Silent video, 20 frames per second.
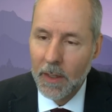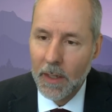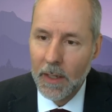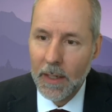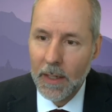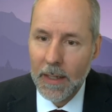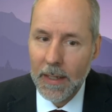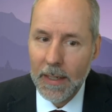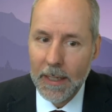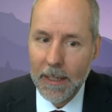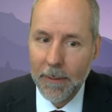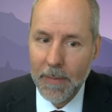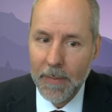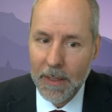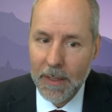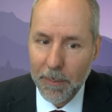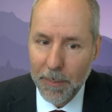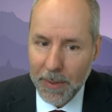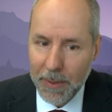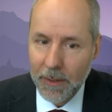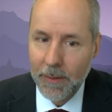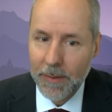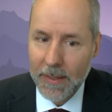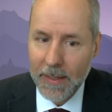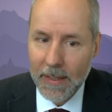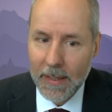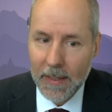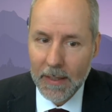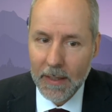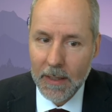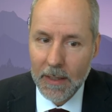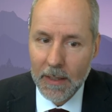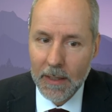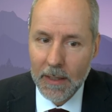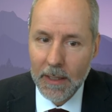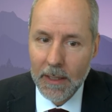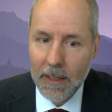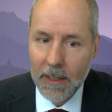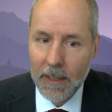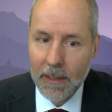in building
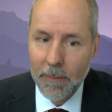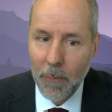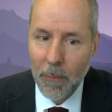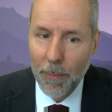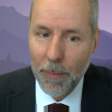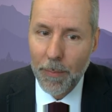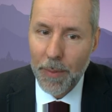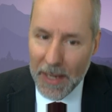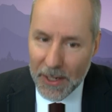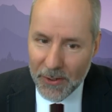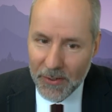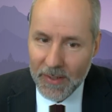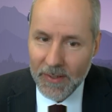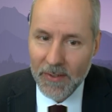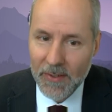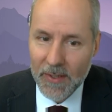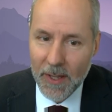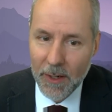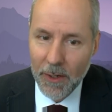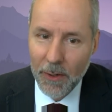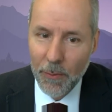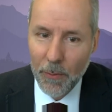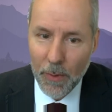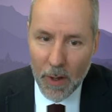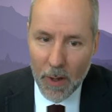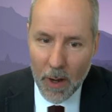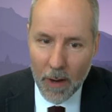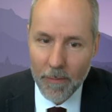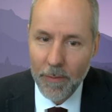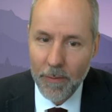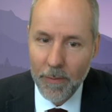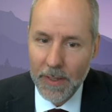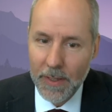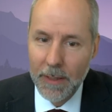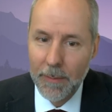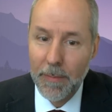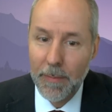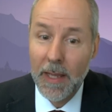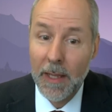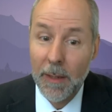a more patient-centered recovery
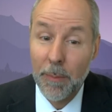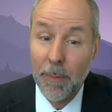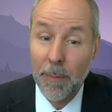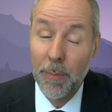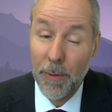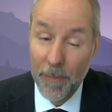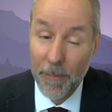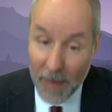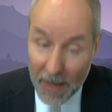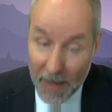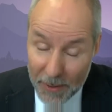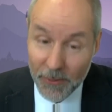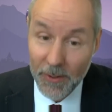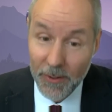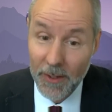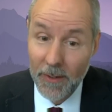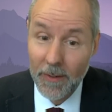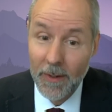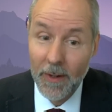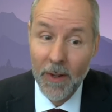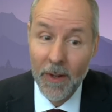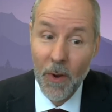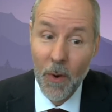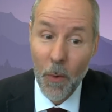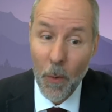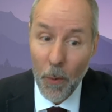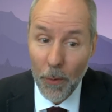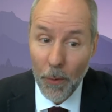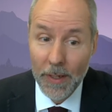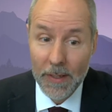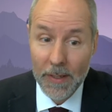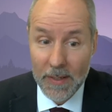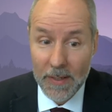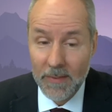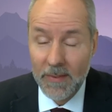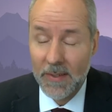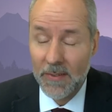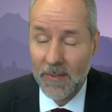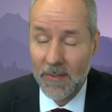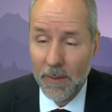and prevention-oriented
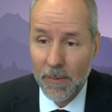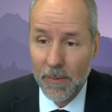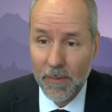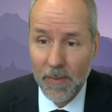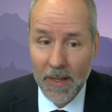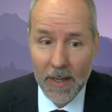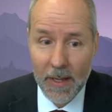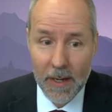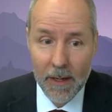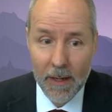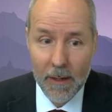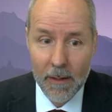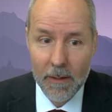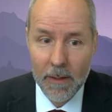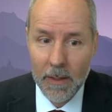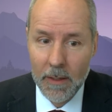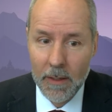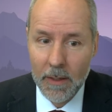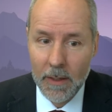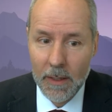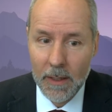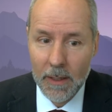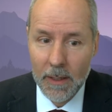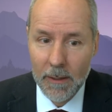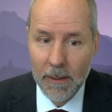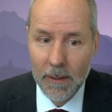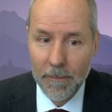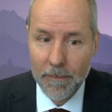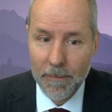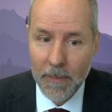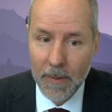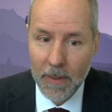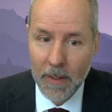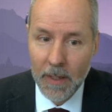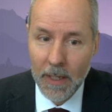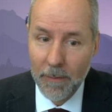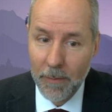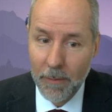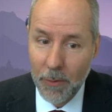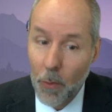system of care. And
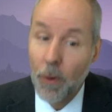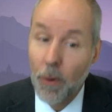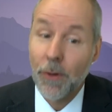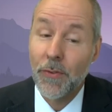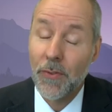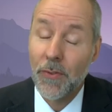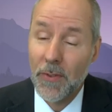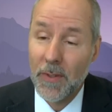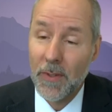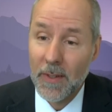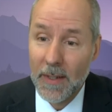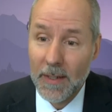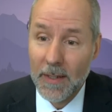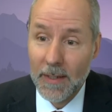of course,